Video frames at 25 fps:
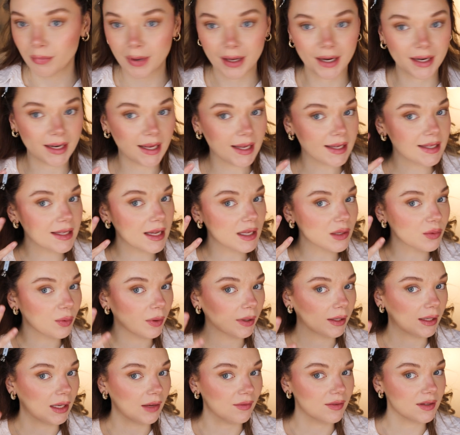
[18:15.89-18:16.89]
but I guess that's
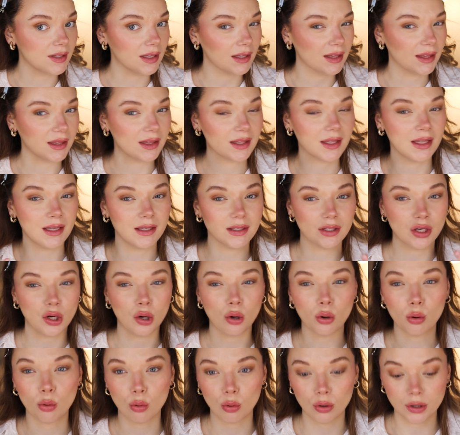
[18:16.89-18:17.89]
what gives it this
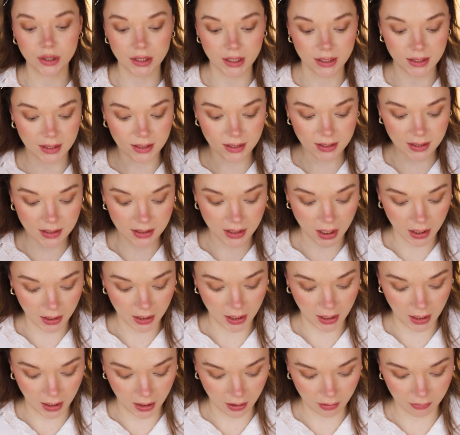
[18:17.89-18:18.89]
gorgeous,
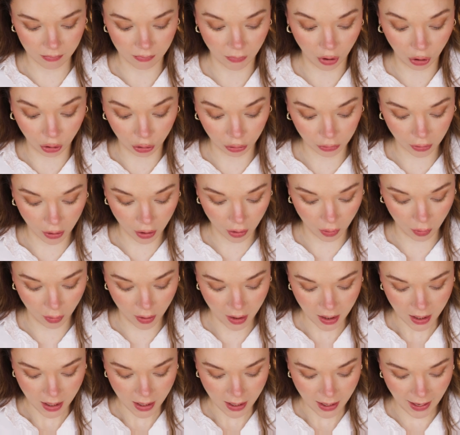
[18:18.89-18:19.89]
stunning glow.